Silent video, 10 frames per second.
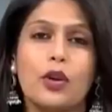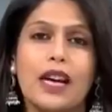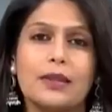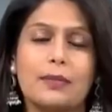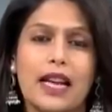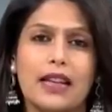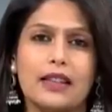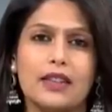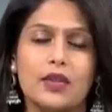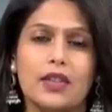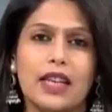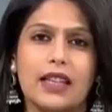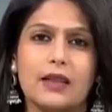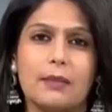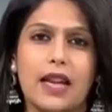Who has planned this? You're
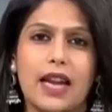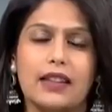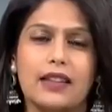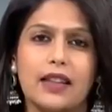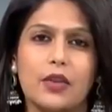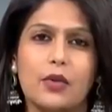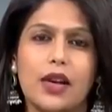saying it's a planned thing.